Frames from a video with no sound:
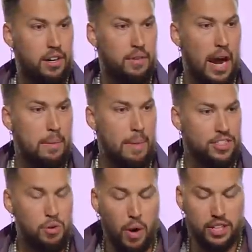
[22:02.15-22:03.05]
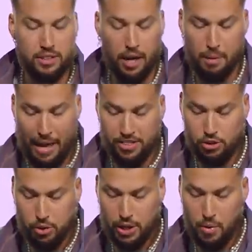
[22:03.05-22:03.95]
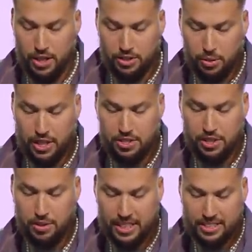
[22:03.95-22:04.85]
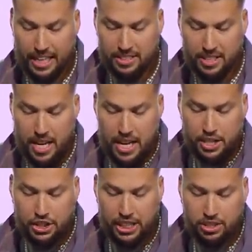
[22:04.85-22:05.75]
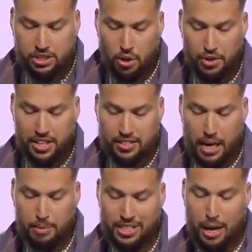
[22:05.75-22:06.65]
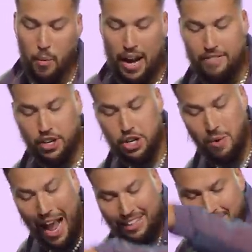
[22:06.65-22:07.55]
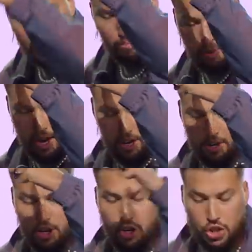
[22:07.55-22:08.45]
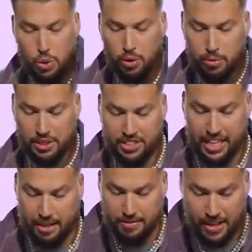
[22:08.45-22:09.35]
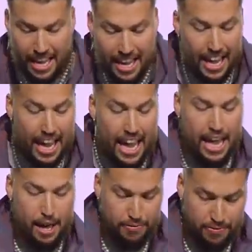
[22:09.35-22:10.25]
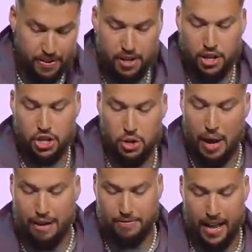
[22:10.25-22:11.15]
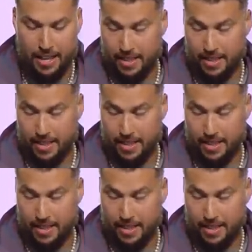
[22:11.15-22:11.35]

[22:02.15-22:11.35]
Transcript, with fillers: Right? Matthew, one, uh, Matthew twenty-one, twenty-two, it says, Jesus told the disciples, and whatever you ask in prayer, you will receive if you have faith.